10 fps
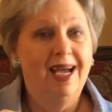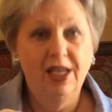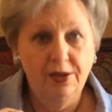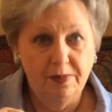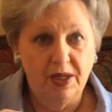
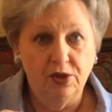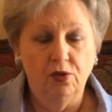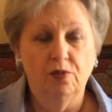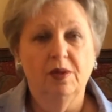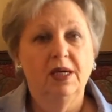any
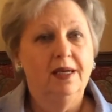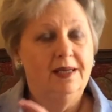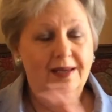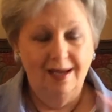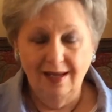pendulum
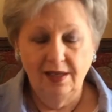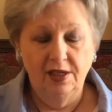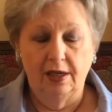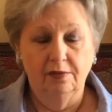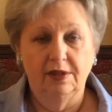in any
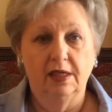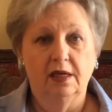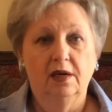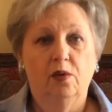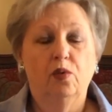dowsing
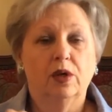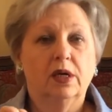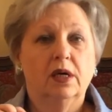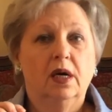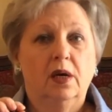work,